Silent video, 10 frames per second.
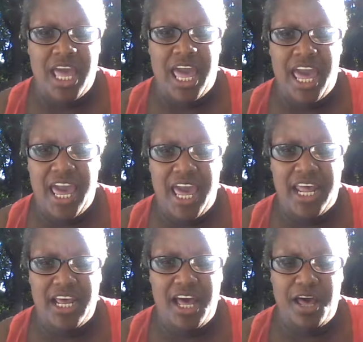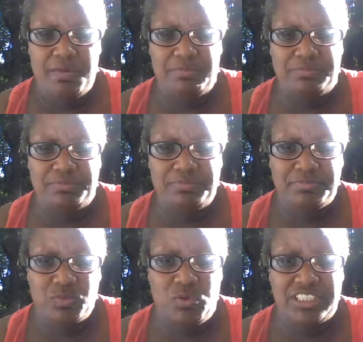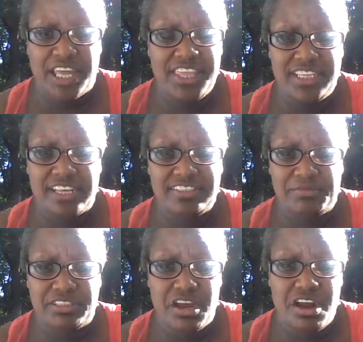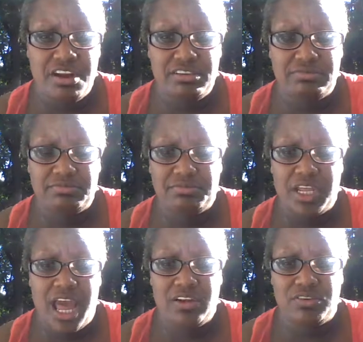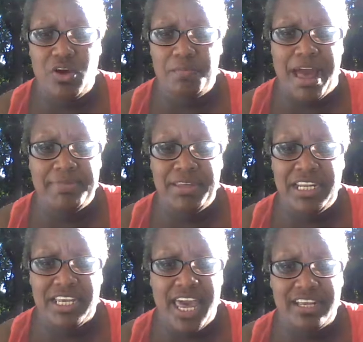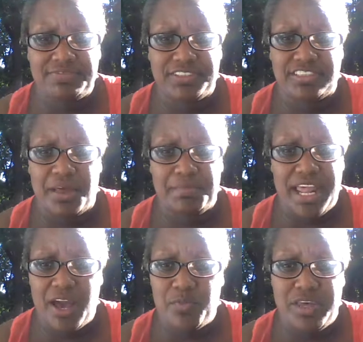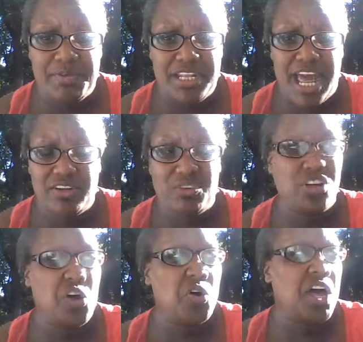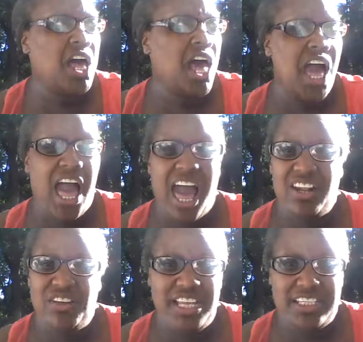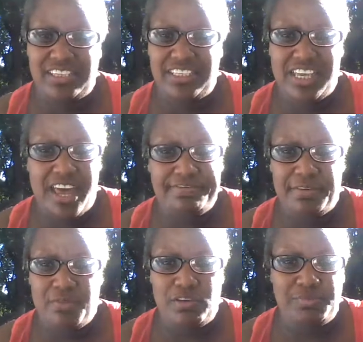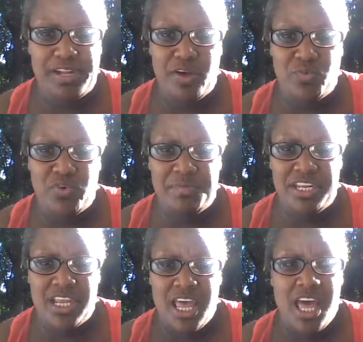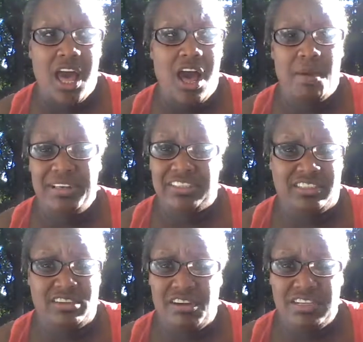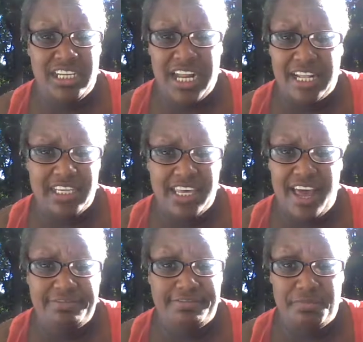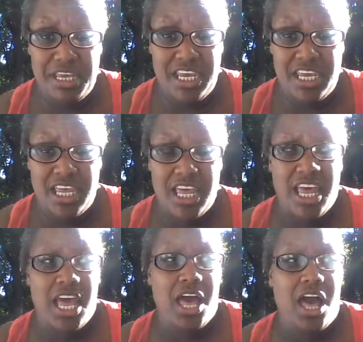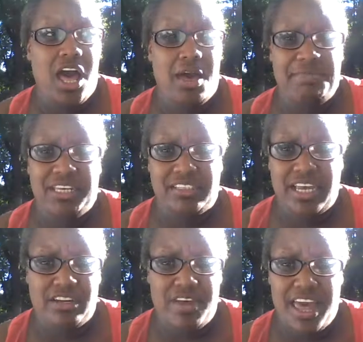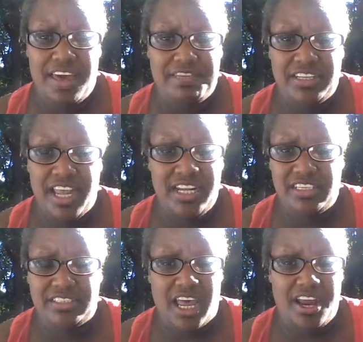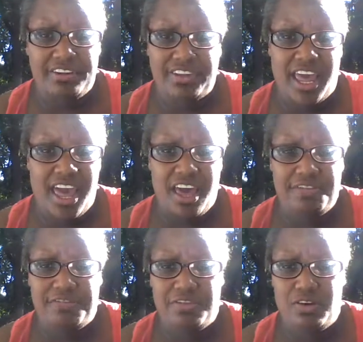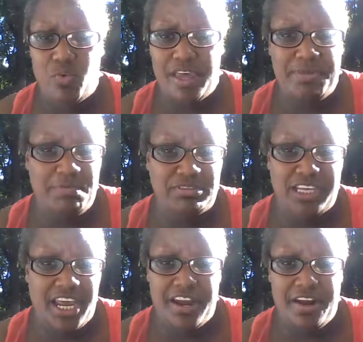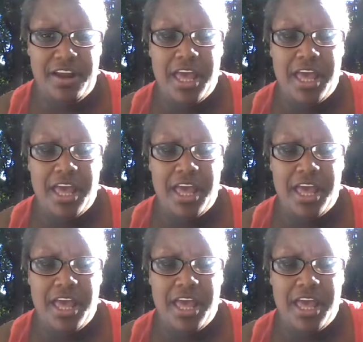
And, um, which I think that's absurd. I don't know, might be the case for some black women. I don't know. I don't think that's the case for most black women. Um, it's certainly not the case for me um, because I don't have any desire to have white people's hair.